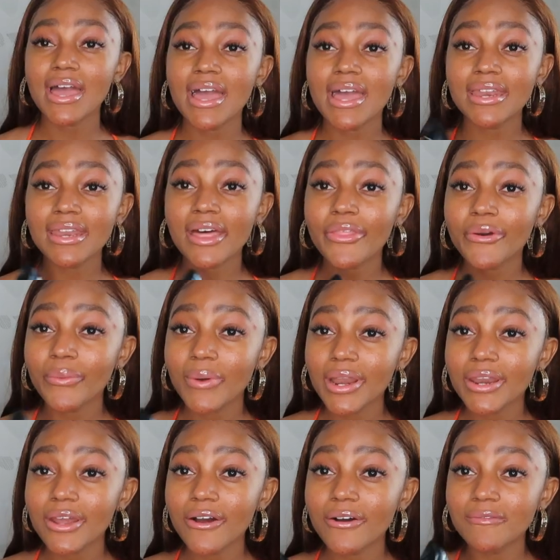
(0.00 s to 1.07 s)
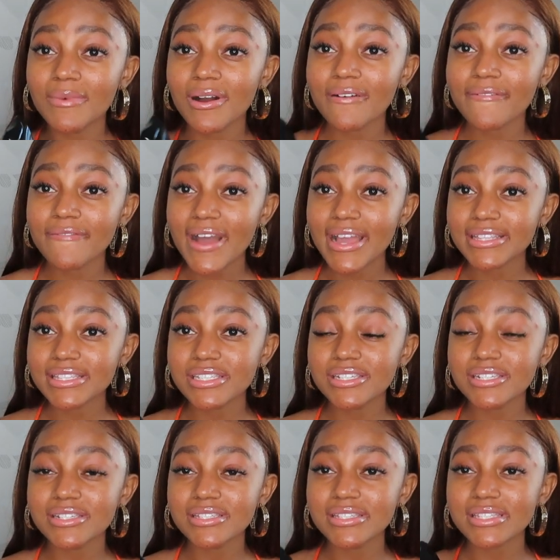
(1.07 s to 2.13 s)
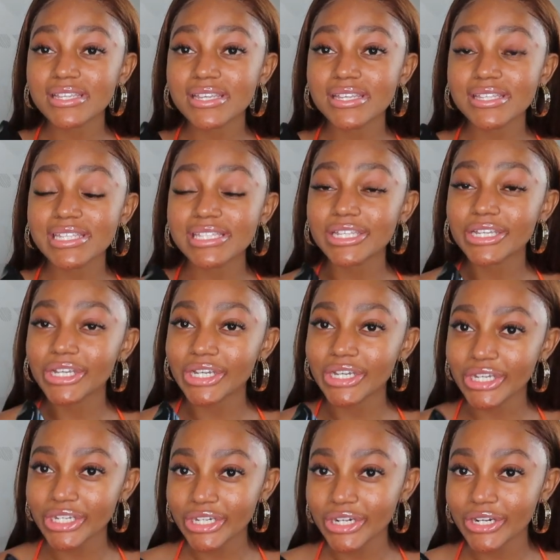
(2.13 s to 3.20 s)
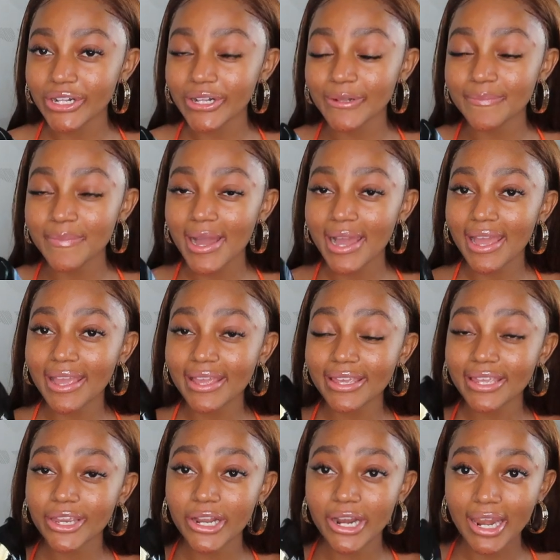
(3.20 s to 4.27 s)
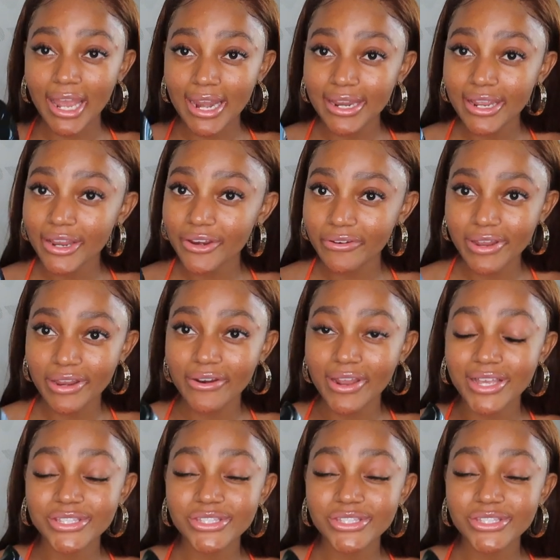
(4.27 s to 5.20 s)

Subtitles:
Another one of my fighters is Good Girl by Carolina Herrera.